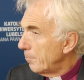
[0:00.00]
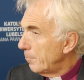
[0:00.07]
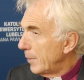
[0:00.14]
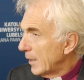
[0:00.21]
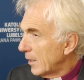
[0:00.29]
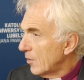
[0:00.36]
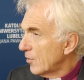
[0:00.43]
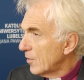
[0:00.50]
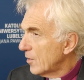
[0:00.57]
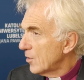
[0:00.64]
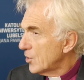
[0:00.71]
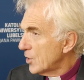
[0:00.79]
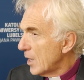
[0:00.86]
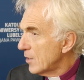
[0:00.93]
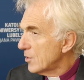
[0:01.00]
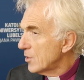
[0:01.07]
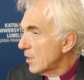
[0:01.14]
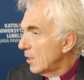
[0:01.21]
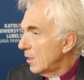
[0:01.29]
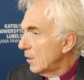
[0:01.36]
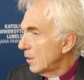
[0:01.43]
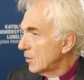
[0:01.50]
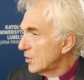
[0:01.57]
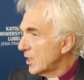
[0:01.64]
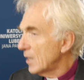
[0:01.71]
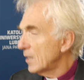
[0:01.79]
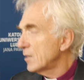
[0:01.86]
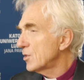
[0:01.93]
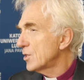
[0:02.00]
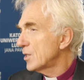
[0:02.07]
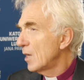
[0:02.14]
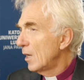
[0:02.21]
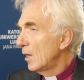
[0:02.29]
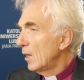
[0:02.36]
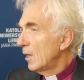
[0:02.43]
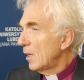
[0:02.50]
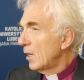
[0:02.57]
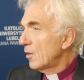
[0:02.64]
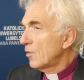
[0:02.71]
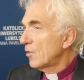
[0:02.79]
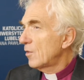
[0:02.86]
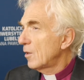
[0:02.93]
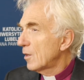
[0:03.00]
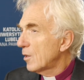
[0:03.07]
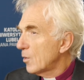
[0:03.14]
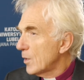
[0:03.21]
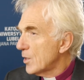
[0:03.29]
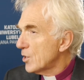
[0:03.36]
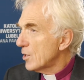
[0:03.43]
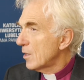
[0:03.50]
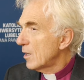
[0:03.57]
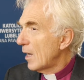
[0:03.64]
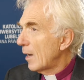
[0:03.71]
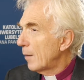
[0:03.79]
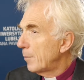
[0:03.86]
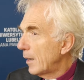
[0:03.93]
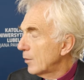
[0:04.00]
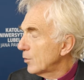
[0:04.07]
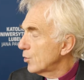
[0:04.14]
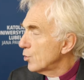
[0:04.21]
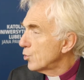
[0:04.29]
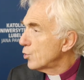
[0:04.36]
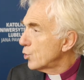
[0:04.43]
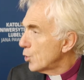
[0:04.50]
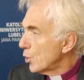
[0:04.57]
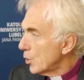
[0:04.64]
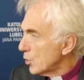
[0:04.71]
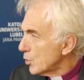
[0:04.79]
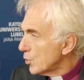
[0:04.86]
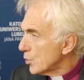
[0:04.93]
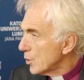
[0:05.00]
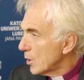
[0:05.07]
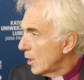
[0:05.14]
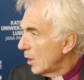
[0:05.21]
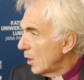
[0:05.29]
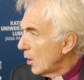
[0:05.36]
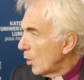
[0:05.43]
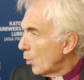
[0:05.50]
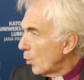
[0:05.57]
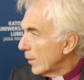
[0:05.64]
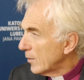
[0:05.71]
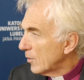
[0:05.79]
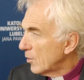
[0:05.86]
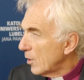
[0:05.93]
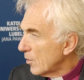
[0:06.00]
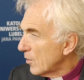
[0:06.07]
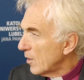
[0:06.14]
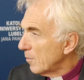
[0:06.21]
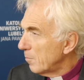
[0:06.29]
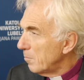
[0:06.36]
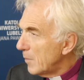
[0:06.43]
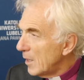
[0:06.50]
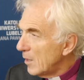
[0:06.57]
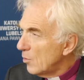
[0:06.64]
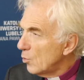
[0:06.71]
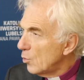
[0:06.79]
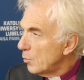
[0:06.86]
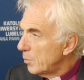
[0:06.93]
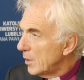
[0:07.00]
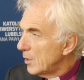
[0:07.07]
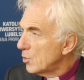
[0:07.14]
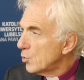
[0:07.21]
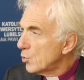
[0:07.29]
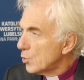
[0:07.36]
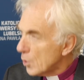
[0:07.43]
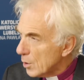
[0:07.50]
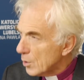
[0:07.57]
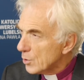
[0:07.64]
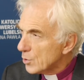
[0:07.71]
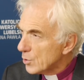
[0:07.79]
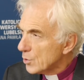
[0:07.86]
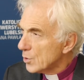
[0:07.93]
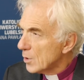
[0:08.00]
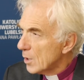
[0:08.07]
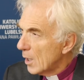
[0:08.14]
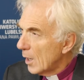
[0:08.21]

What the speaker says: biggest challenge is the question about the Church. What does it mean to be Church